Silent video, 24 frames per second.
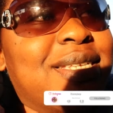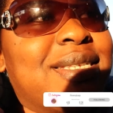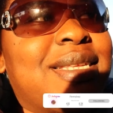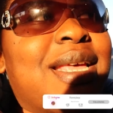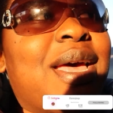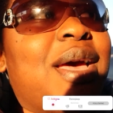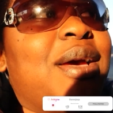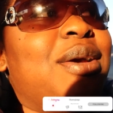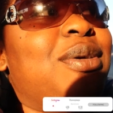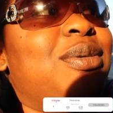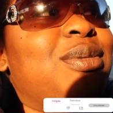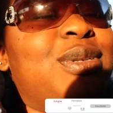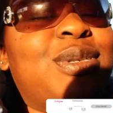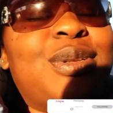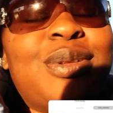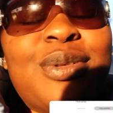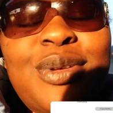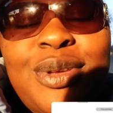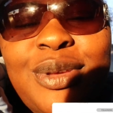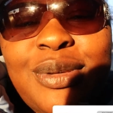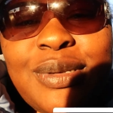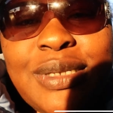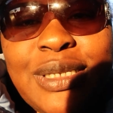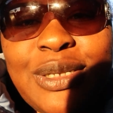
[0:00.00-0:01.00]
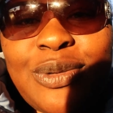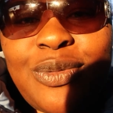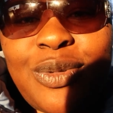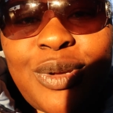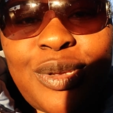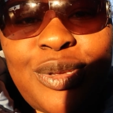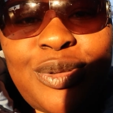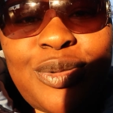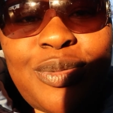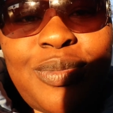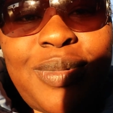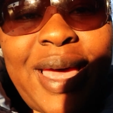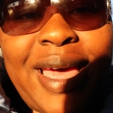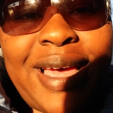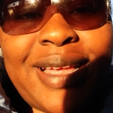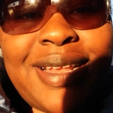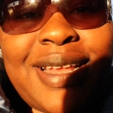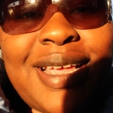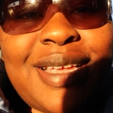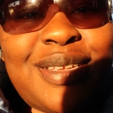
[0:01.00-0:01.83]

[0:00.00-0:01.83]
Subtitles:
It's like go slow, you see what to buy.